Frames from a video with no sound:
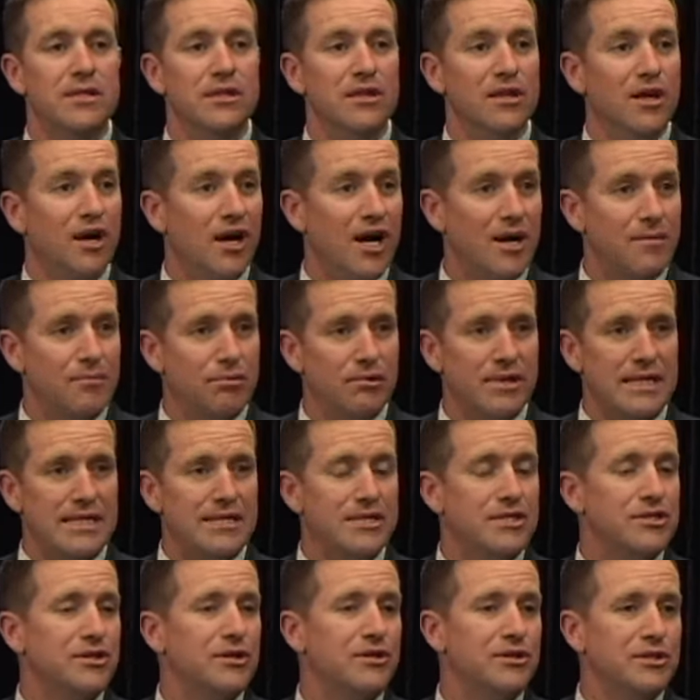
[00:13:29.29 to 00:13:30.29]

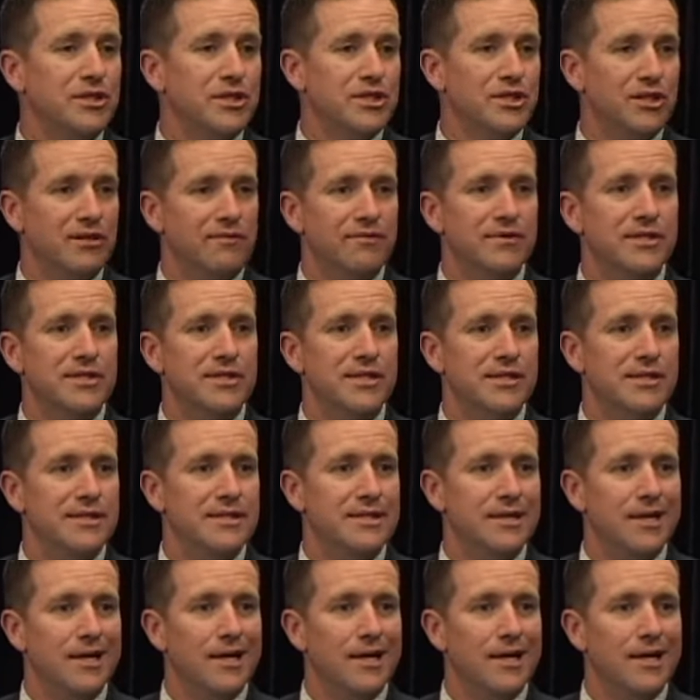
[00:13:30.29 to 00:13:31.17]
libraries, doctors' offices,